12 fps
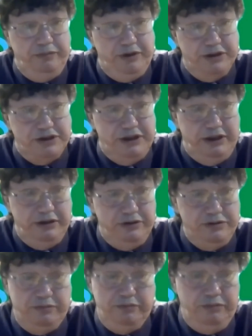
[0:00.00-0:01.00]

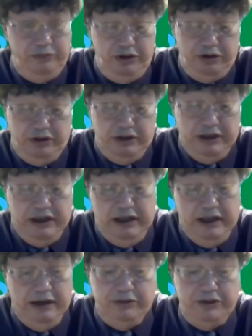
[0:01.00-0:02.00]
casinos, you know, and,
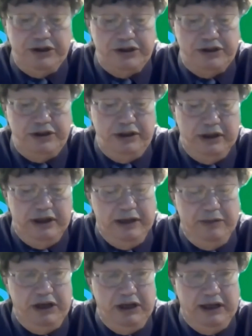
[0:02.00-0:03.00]
and I would just,
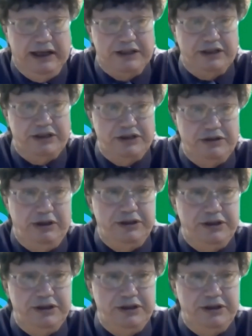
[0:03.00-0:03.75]
I'm in Alaska, so I'll